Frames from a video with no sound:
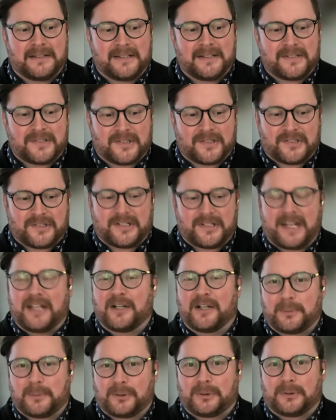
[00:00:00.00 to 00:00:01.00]

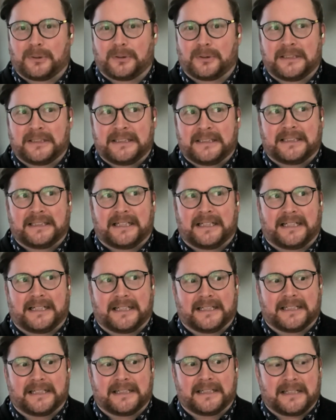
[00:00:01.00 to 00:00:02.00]
sustainable
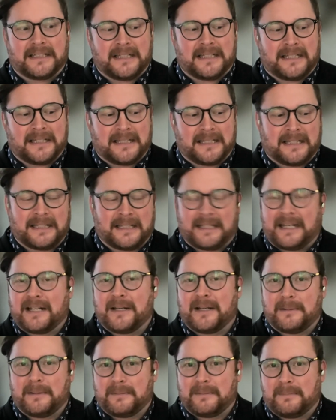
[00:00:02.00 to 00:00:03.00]
kind
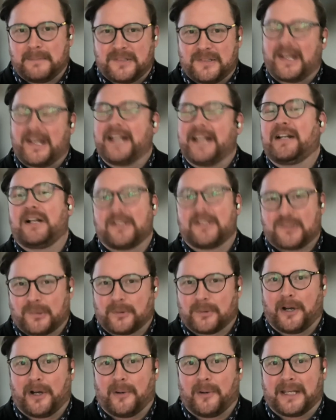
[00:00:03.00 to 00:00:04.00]
of side hustle
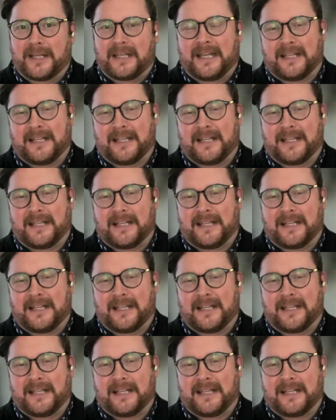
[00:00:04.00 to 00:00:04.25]
going.